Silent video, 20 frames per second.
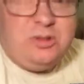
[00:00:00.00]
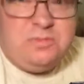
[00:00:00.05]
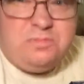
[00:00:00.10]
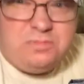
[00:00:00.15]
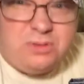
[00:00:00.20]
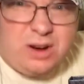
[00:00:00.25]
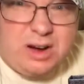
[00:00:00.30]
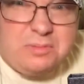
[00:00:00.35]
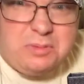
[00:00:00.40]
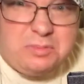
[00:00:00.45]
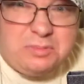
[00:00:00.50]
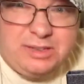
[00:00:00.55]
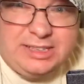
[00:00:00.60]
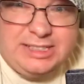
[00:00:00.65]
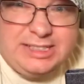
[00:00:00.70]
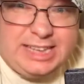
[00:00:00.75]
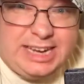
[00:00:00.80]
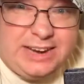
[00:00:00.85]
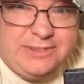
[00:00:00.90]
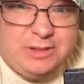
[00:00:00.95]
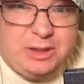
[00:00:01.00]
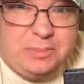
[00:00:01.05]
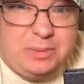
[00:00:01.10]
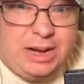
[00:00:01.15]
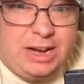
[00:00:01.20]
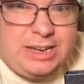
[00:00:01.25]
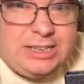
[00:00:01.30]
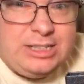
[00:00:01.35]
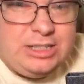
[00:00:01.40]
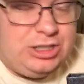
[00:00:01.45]
probably save the
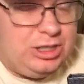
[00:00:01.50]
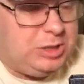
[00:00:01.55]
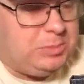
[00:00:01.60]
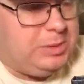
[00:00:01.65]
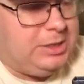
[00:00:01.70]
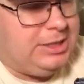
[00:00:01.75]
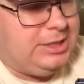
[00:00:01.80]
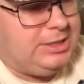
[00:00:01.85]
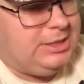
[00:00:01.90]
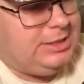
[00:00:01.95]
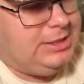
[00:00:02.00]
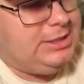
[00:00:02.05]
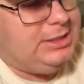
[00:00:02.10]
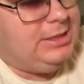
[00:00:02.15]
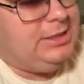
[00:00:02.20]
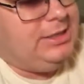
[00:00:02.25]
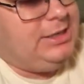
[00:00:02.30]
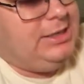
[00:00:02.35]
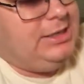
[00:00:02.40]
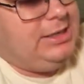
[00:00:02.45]
box just because it's